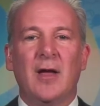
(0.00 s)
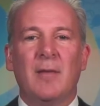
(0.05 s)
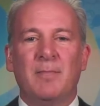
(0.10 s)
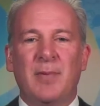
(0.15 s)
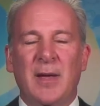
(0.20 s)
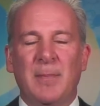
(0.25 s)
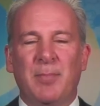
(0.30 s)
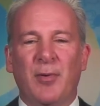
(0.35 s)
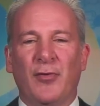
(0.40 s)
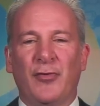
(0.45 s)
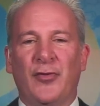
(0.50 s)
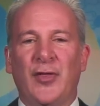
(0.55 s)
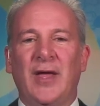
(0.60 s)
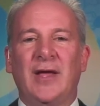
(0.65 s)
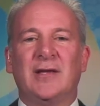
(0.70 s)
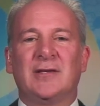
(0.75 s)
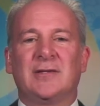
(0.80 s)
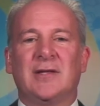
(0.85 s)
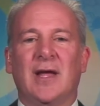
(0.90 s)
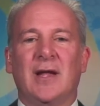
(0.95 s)
People
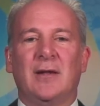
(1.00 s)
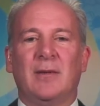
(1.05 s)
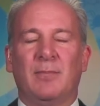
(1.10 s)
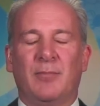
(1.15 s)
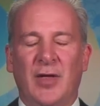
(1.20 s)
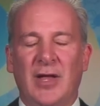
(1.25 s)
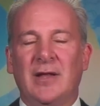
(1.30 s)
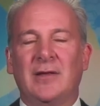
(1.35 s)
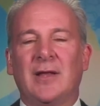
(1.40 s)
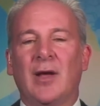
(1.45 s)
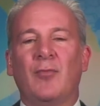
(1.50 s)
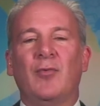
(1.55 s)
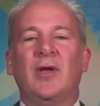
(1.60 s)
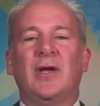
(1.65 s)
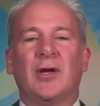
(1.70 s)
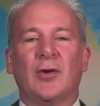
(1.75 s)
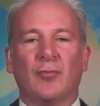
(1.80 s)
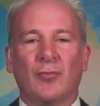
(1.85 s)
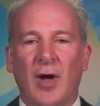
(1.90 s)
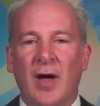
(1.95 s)
thinks that think that we
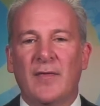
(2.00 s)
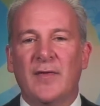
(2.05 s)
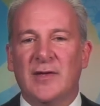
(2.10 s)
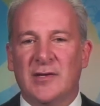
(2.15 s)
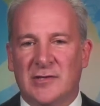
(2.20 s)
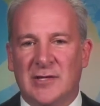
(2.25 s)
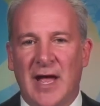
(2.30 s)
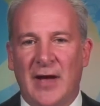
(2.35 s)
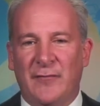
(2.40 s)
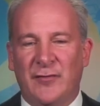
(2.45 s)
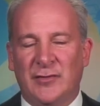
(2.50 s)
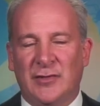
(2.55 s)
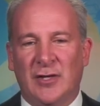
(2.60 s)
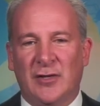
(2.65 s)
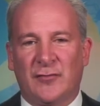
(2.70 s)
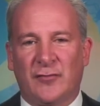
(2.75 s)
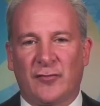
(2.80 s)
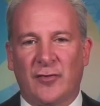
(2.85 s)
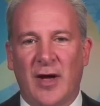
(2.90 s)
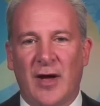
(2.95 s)
can run these
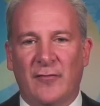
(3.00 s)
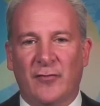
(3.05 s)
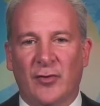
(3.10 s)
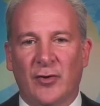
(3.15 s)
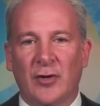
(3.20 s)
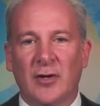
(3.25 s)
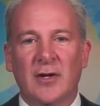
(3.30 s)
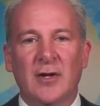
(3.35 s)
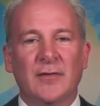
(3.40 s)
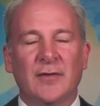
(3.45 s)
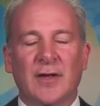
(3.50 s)
deficits forever,